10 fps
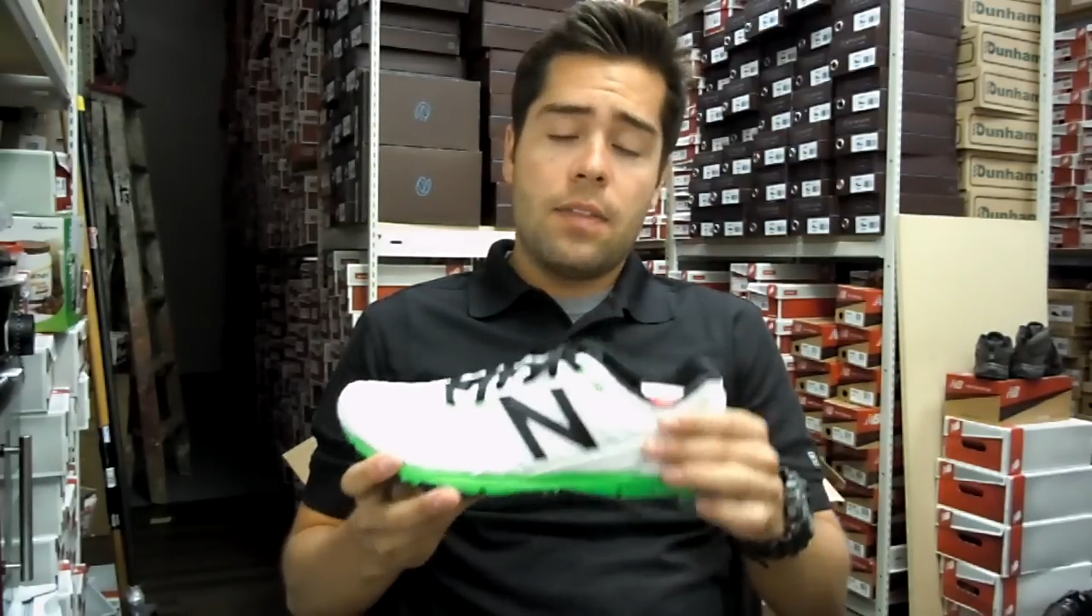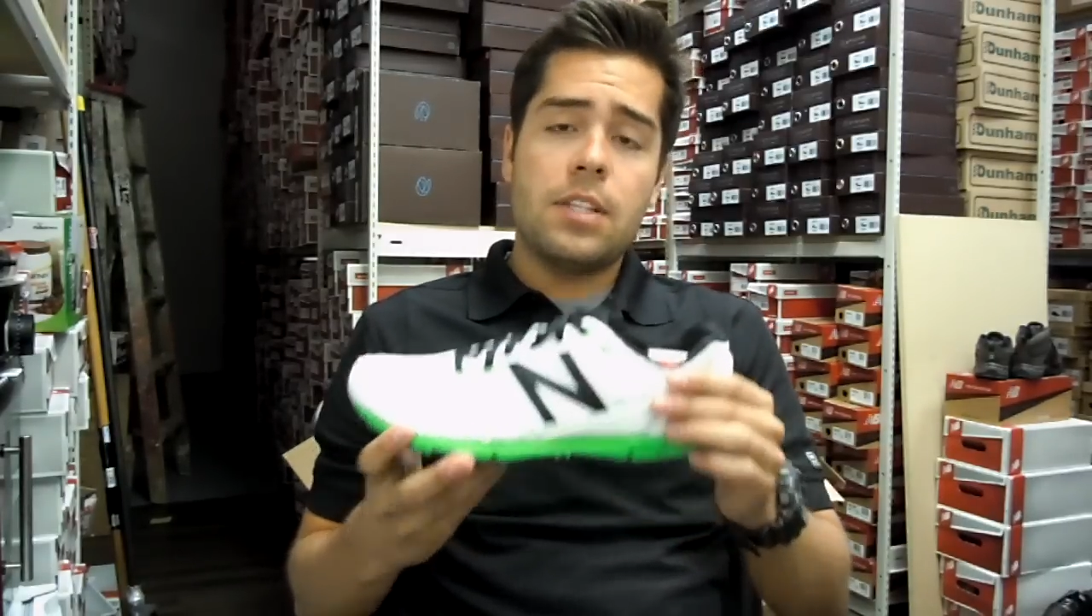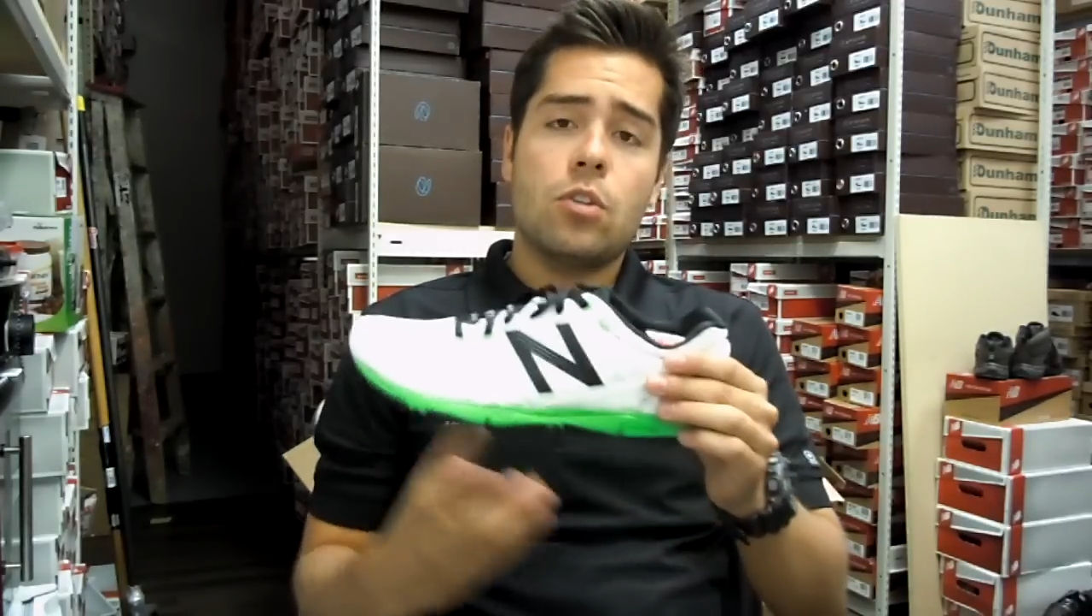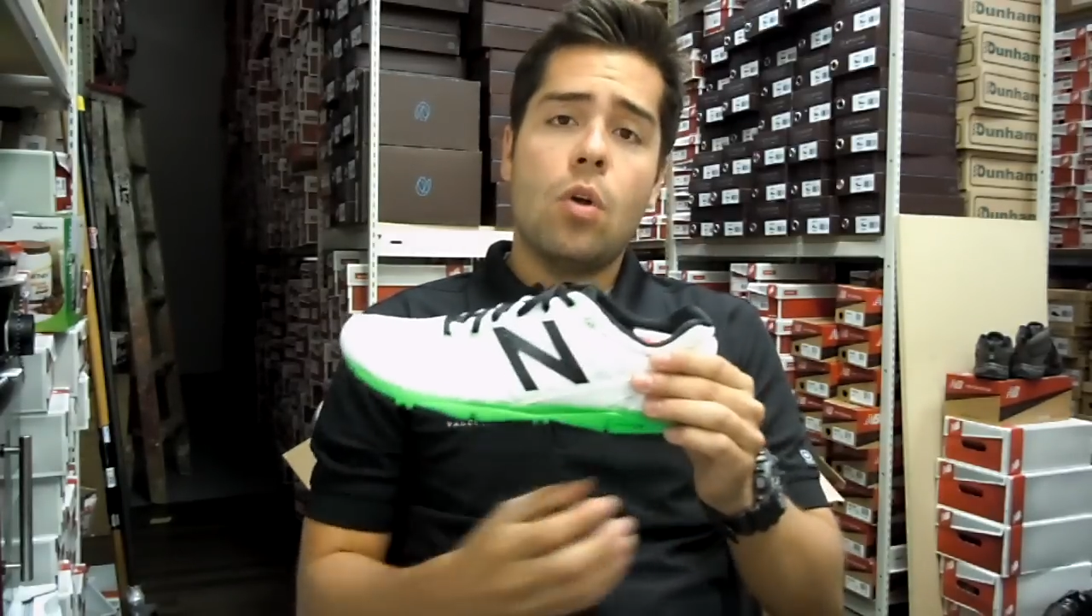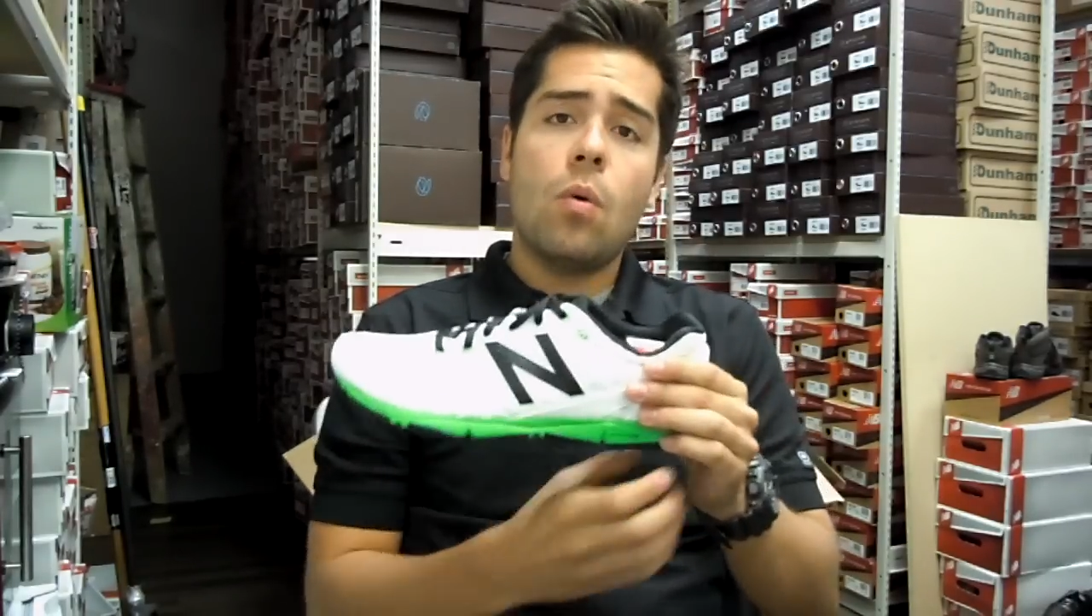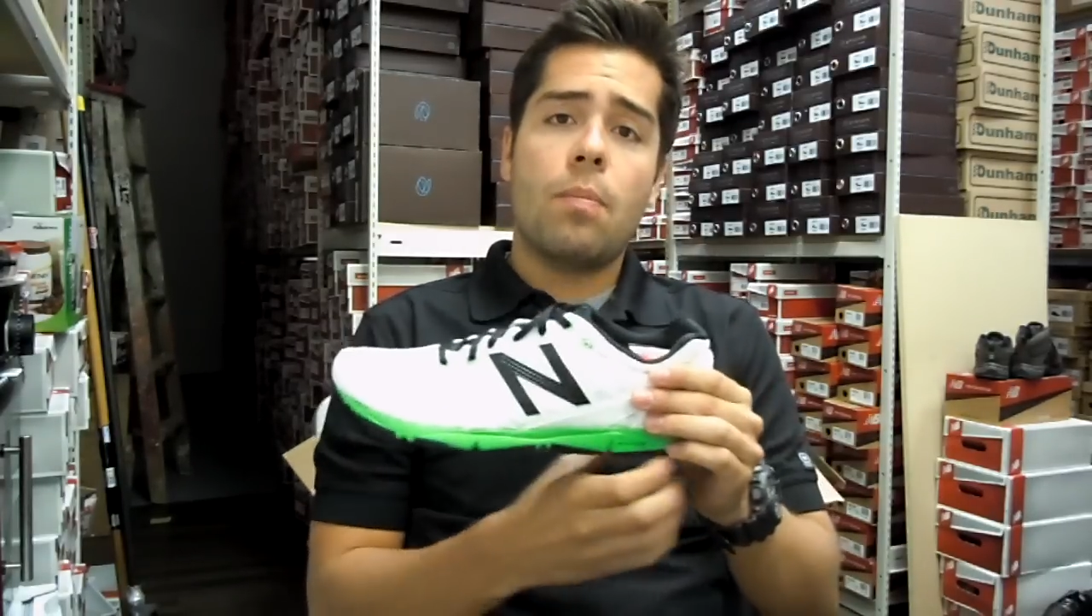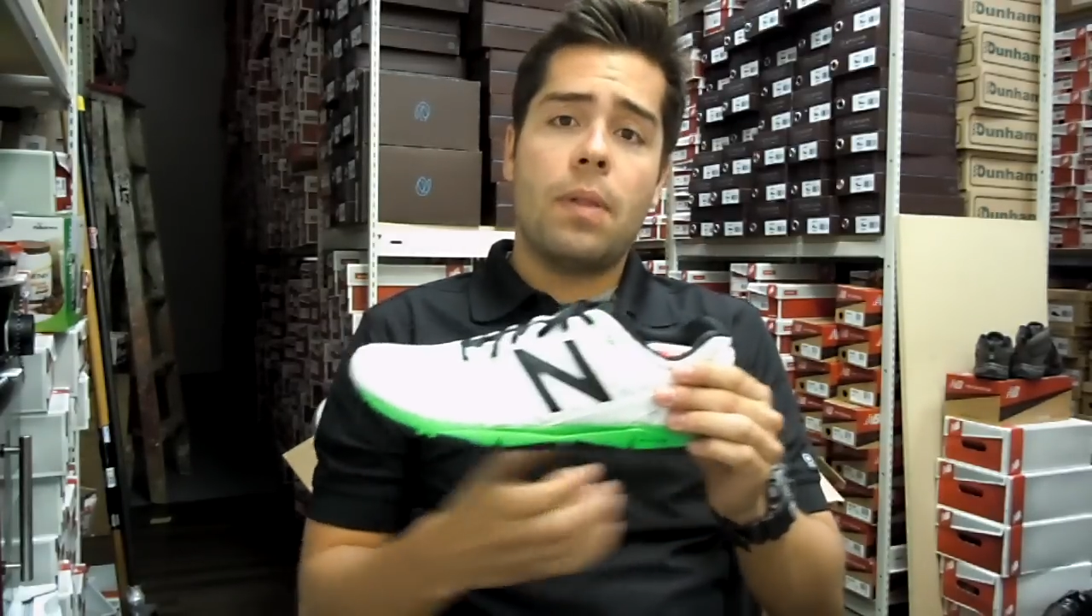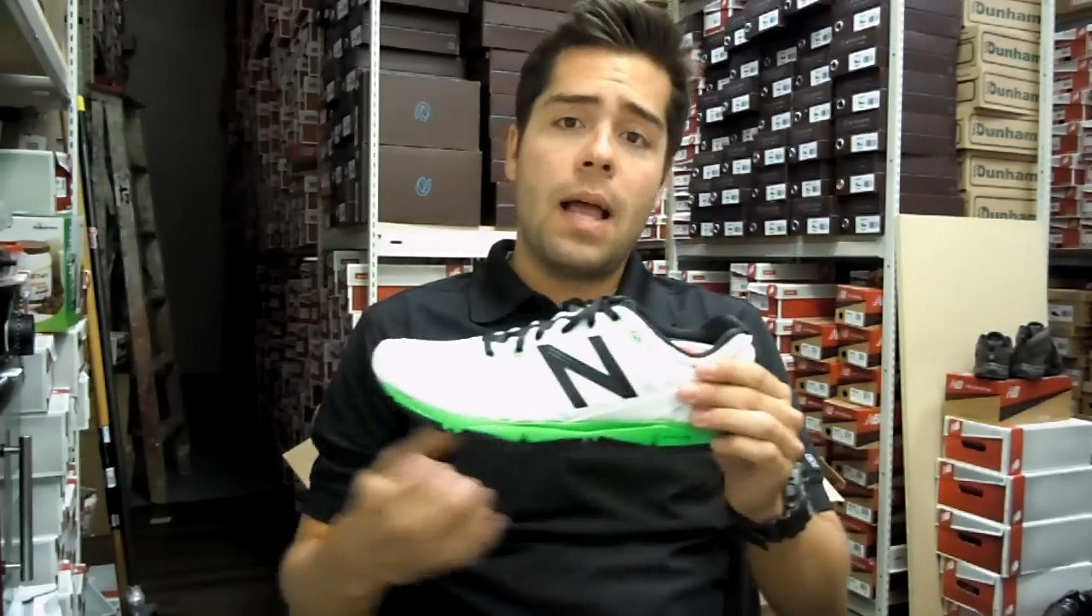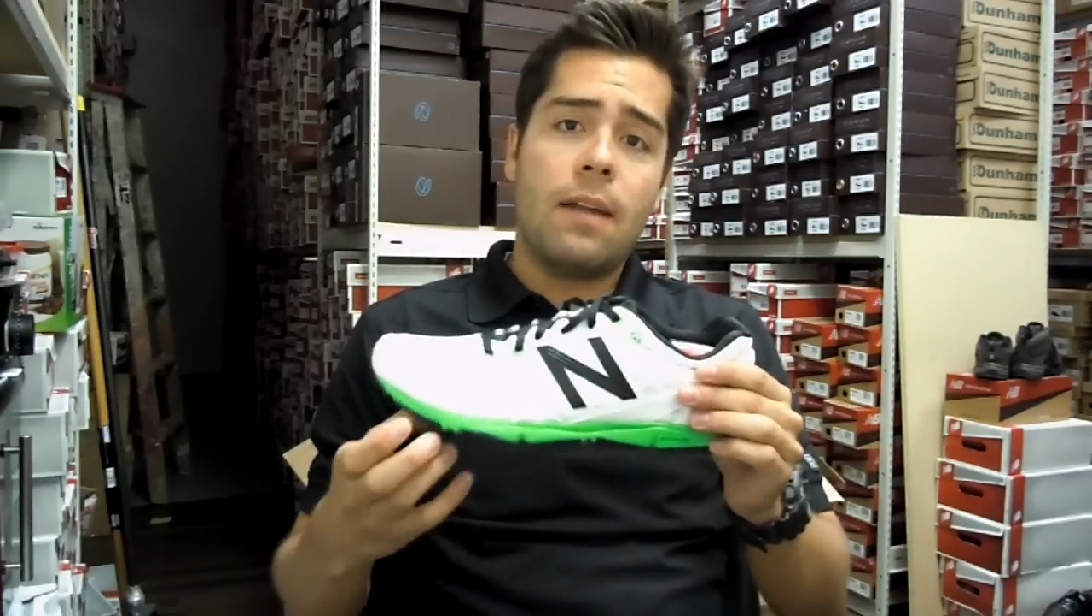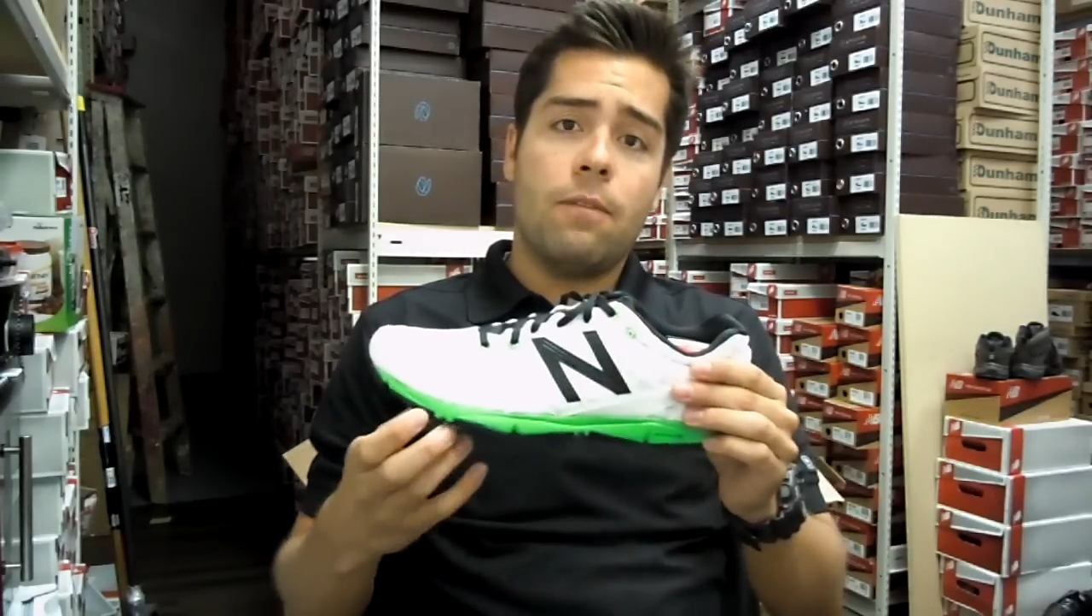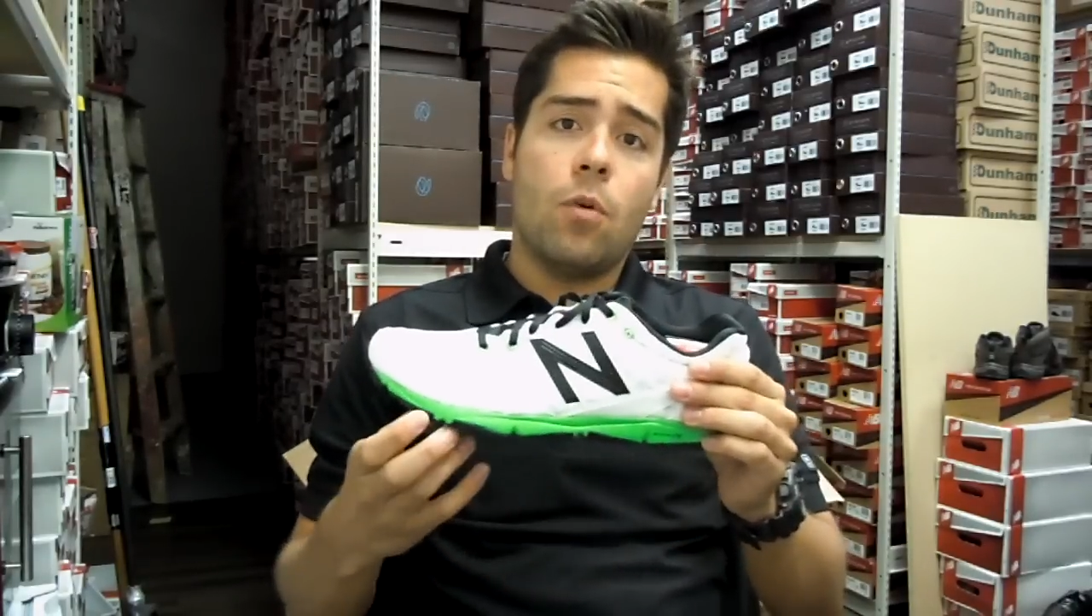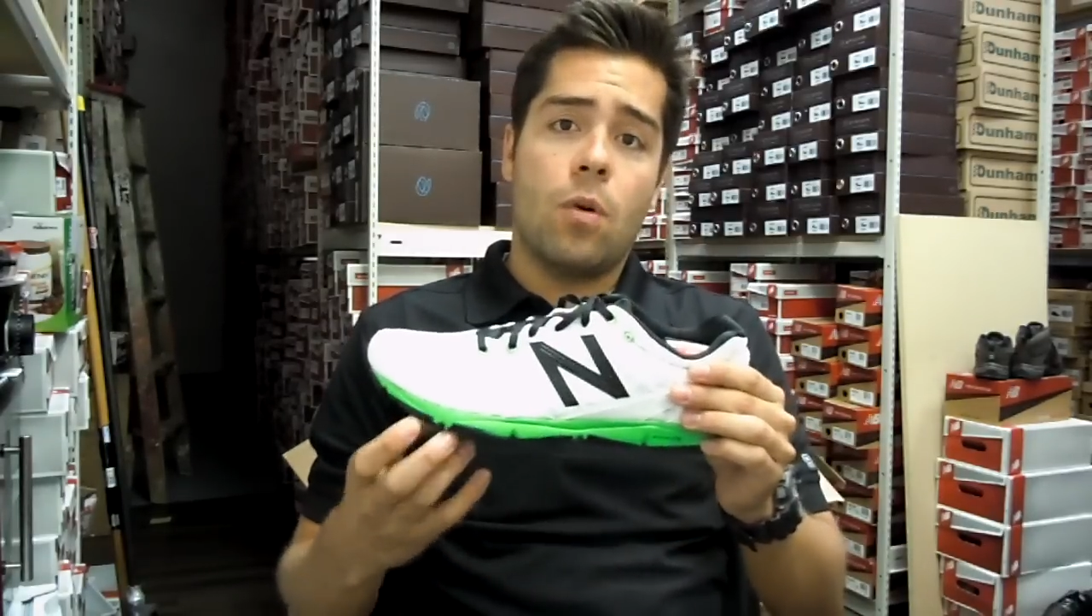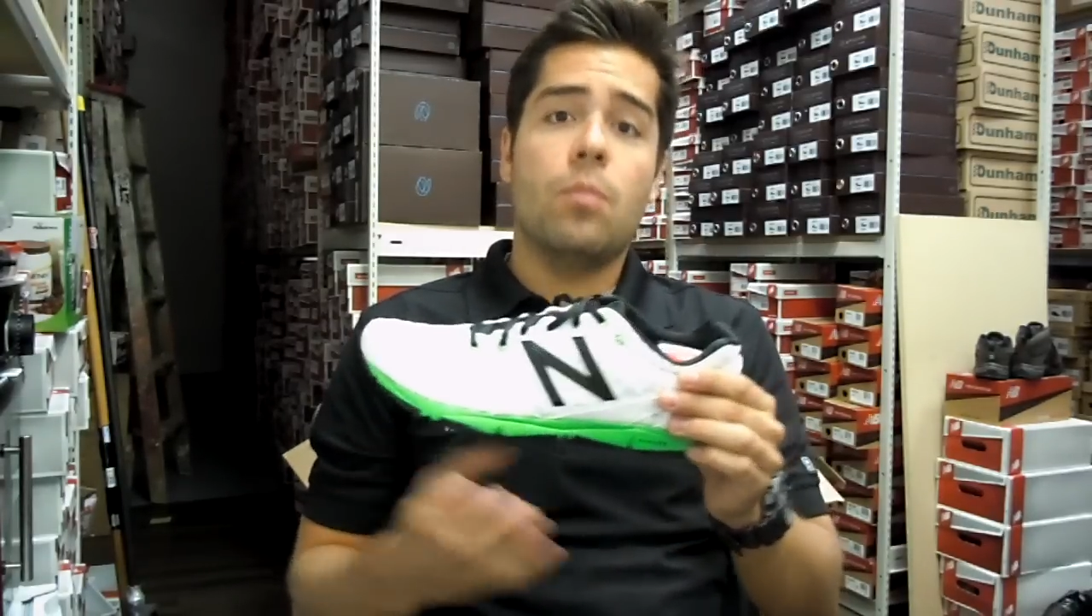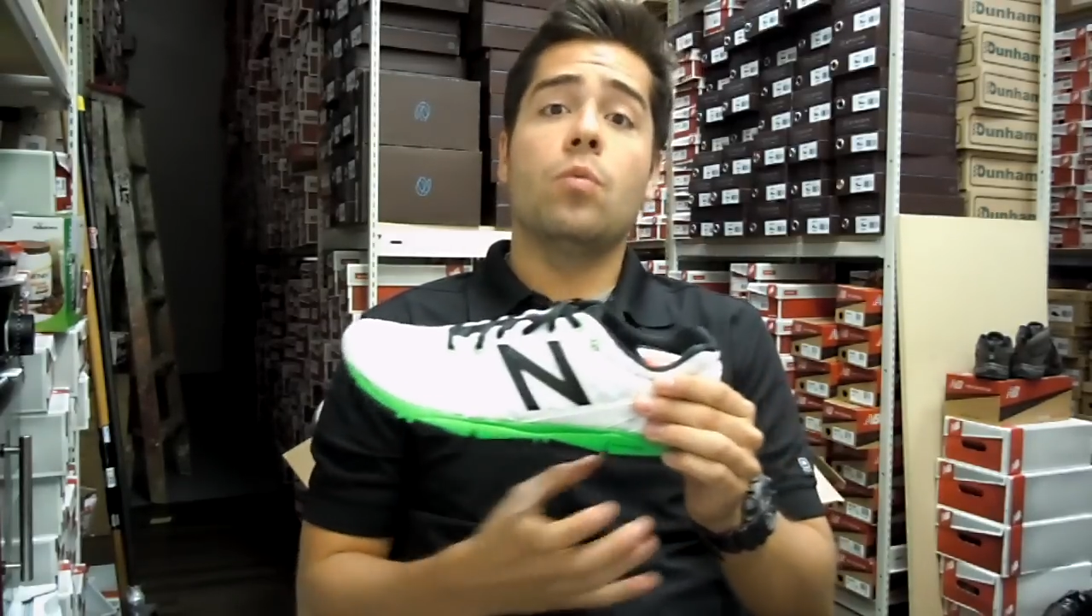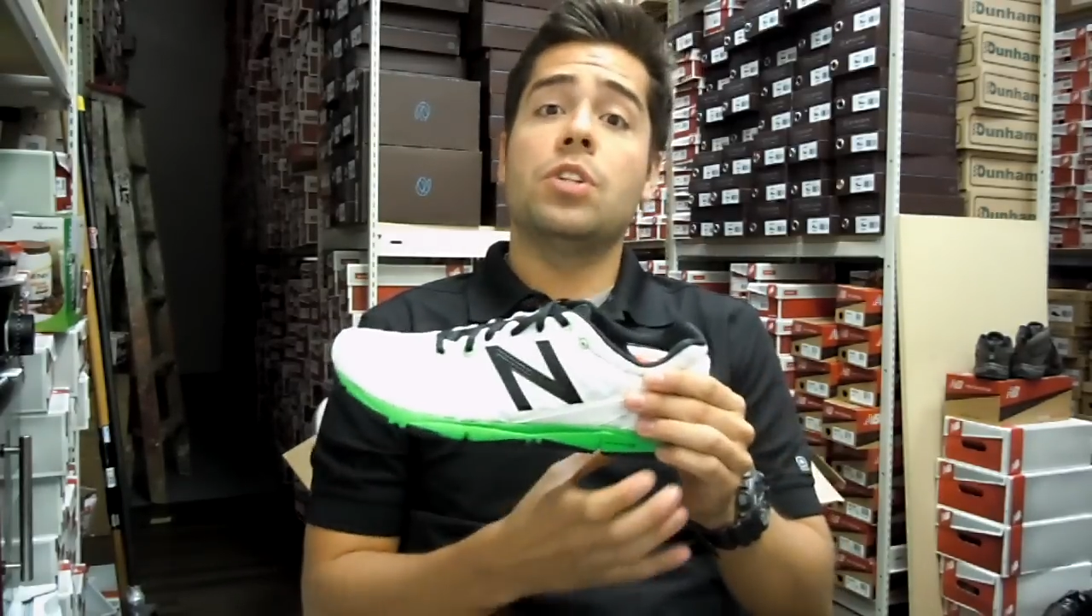this lower platform,